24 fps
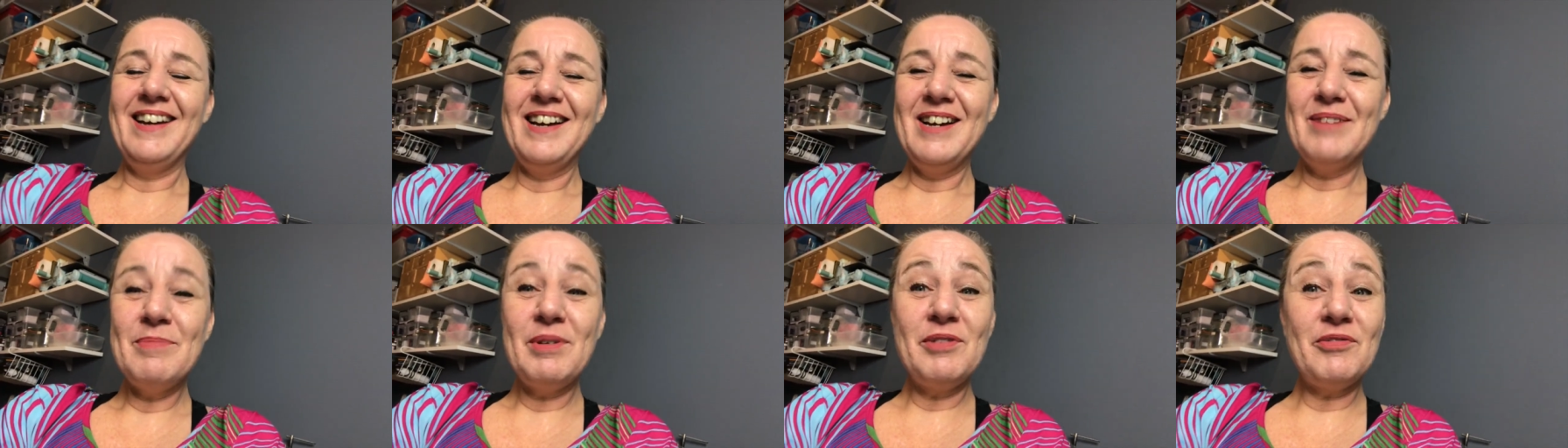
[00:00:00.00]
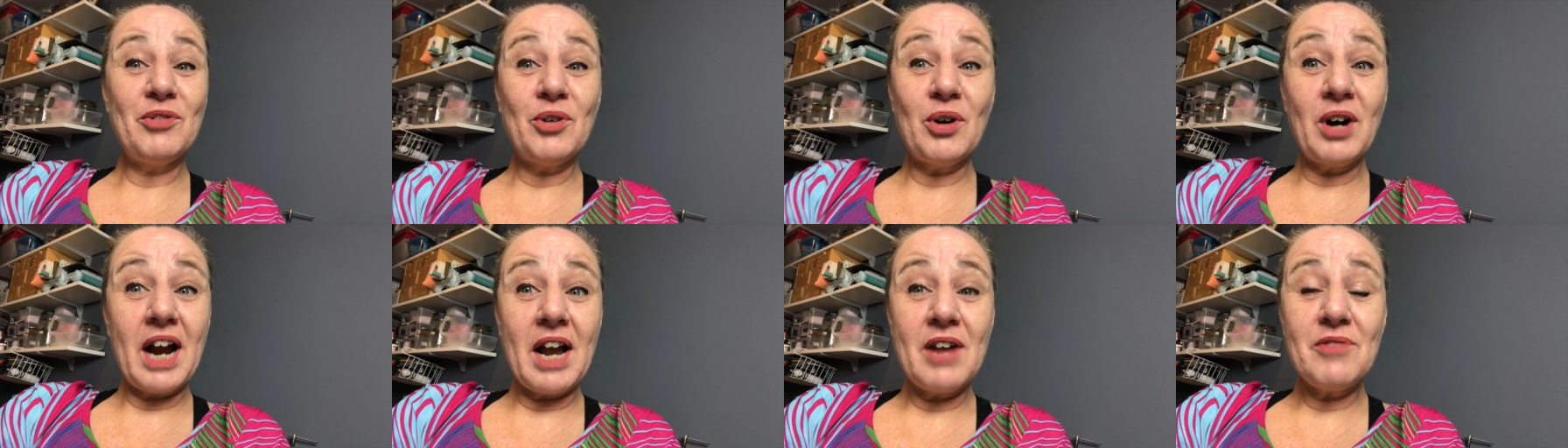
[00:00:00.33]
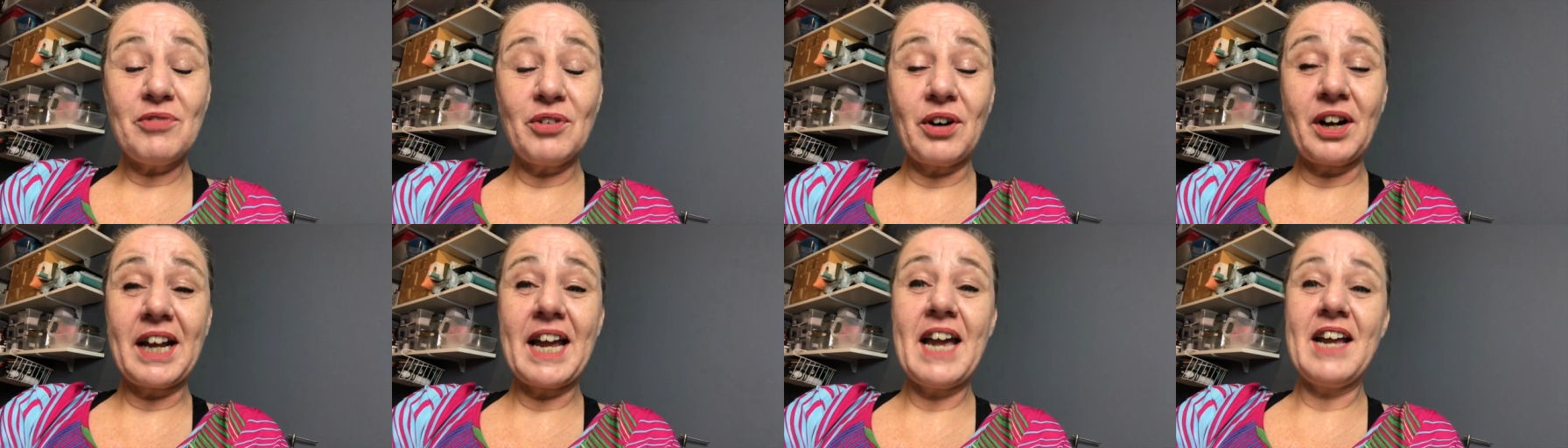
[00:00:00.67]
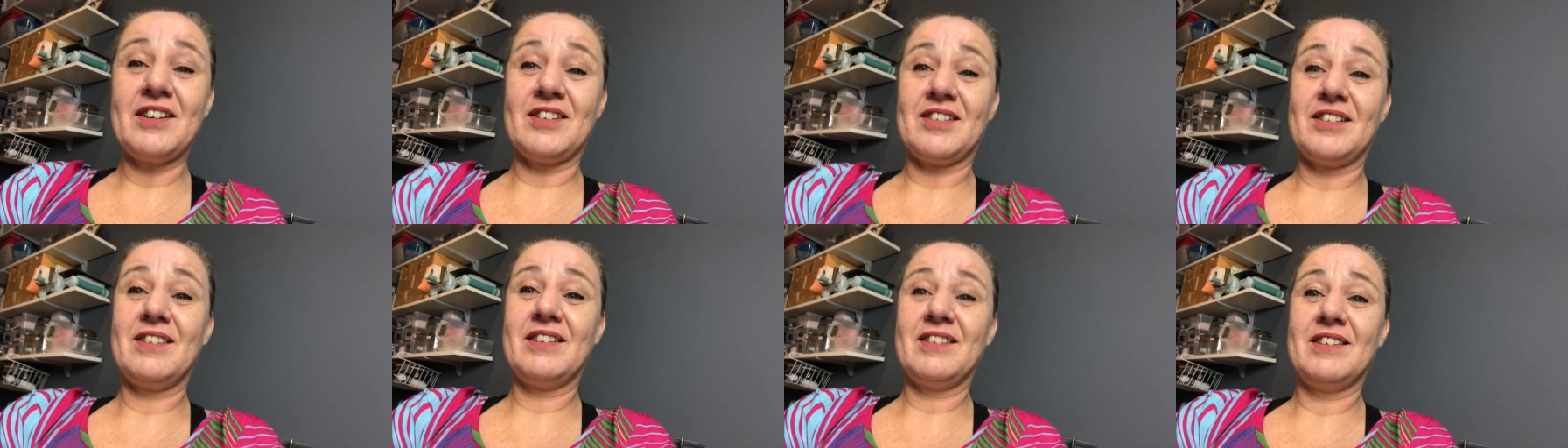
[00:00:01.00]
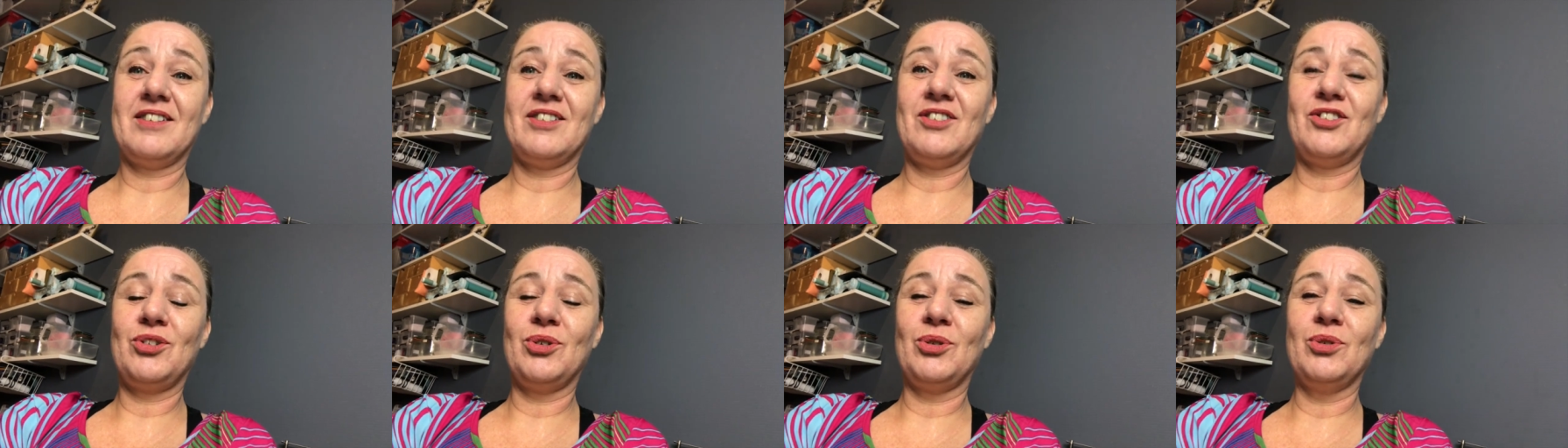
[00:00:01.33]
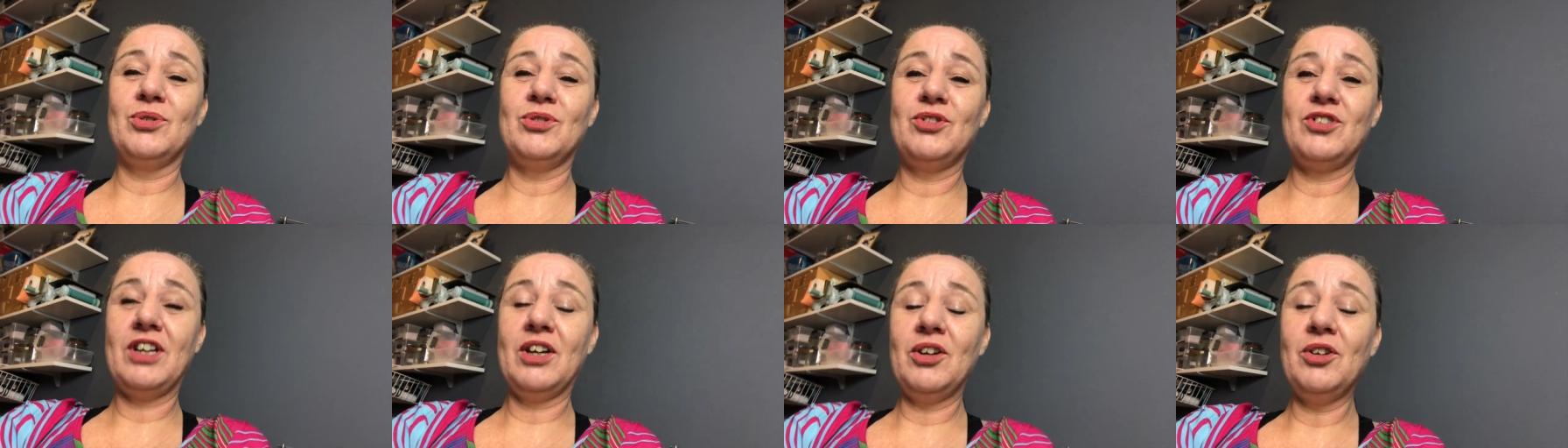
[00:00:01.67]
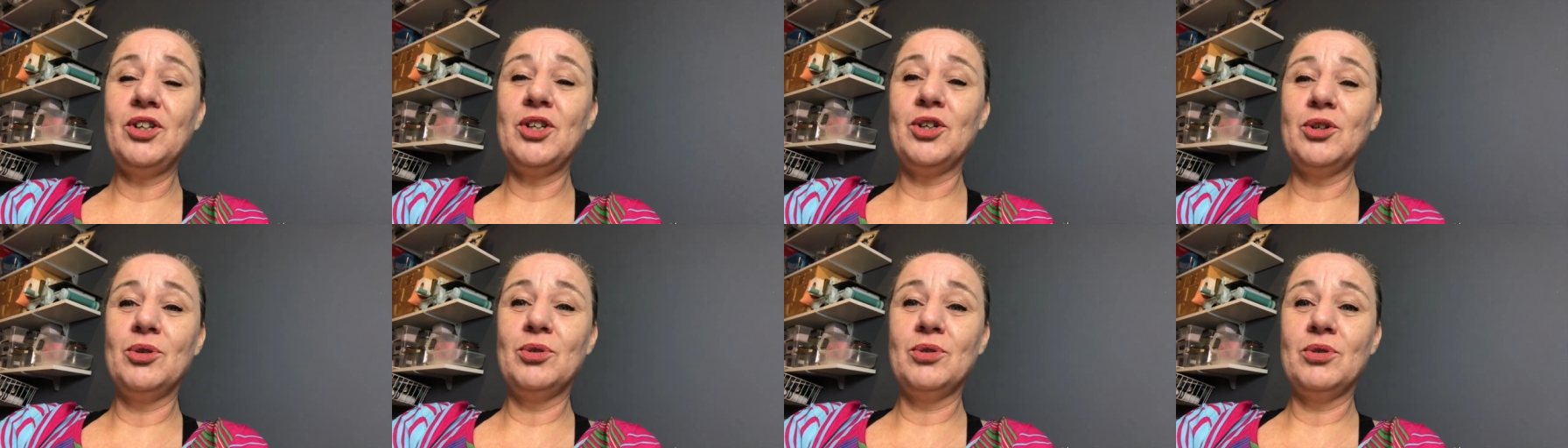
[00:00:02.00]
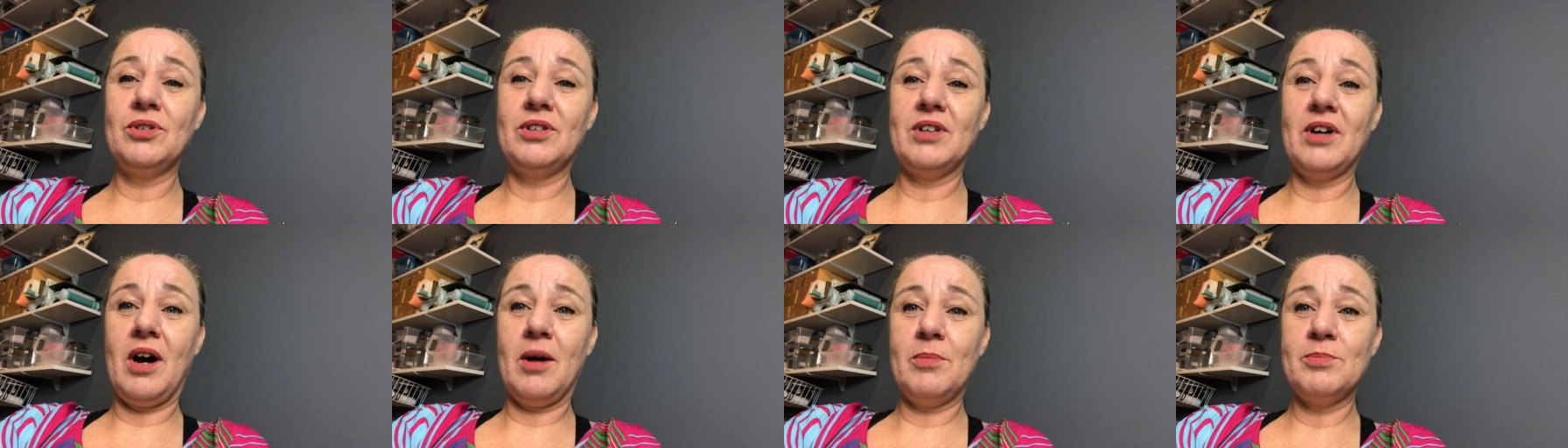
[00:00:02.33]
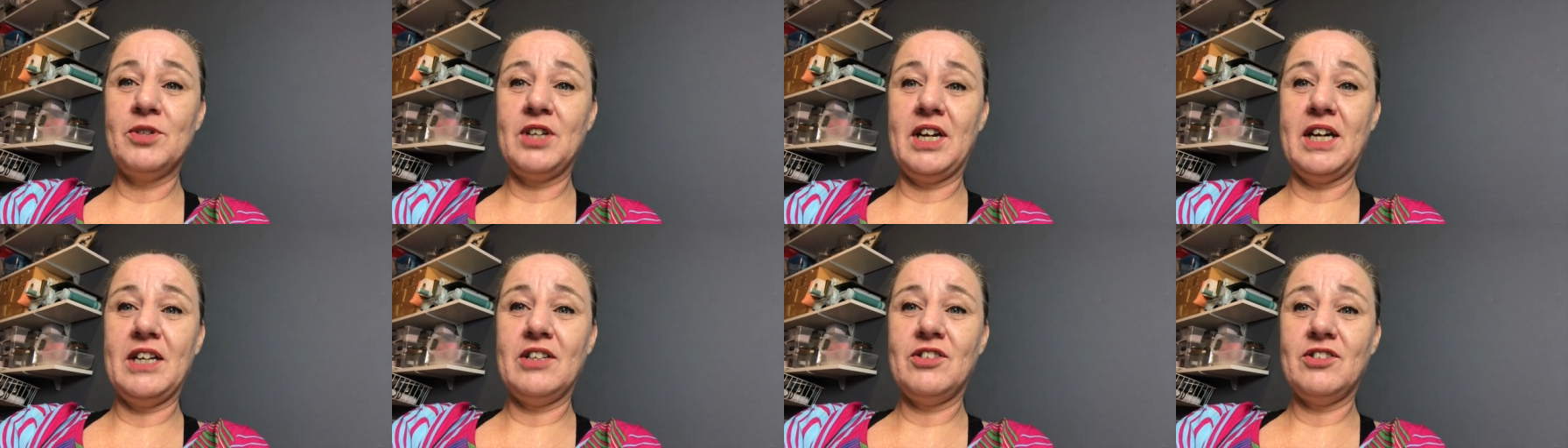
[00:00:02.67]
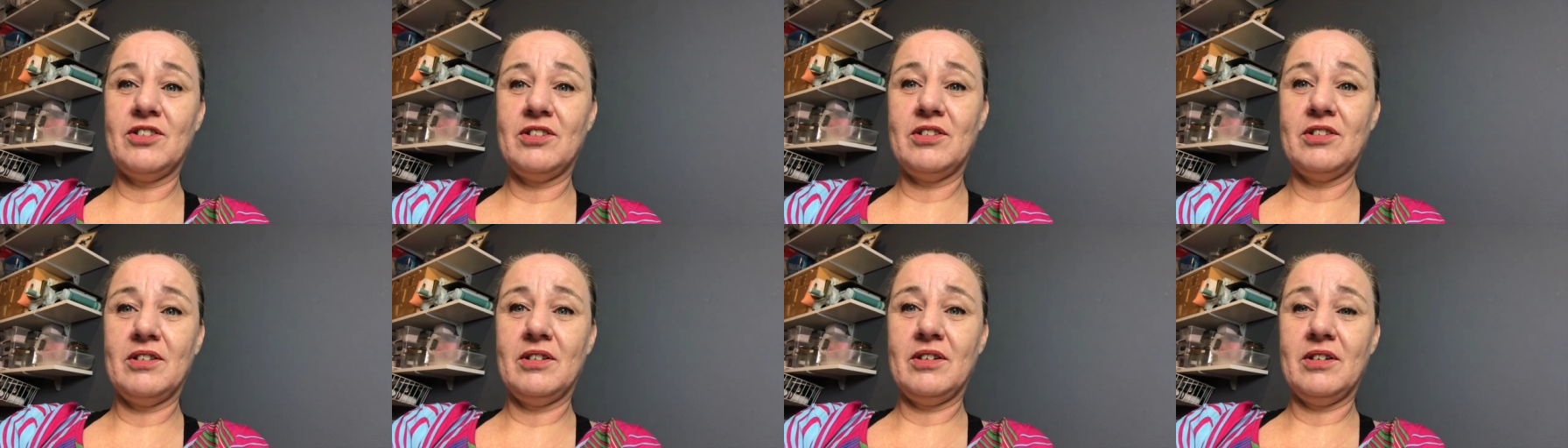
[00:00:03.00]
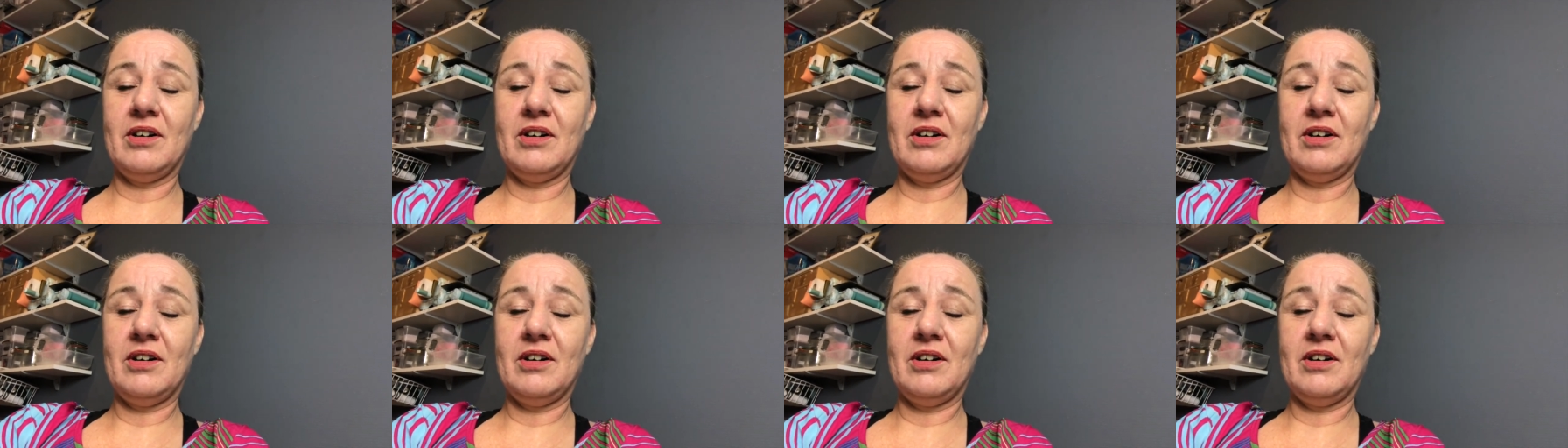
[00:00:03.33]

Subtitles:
before I forget to tell you the update